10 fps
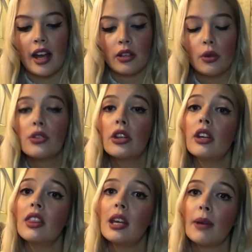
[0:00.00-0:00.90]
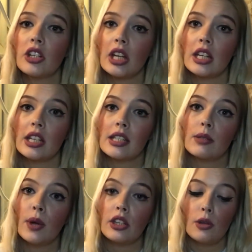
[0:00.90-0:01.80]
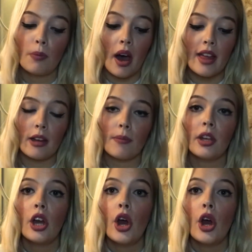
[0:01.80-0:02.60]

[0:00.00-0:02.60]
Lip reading: And also the good thing about GHDs is when you buy them,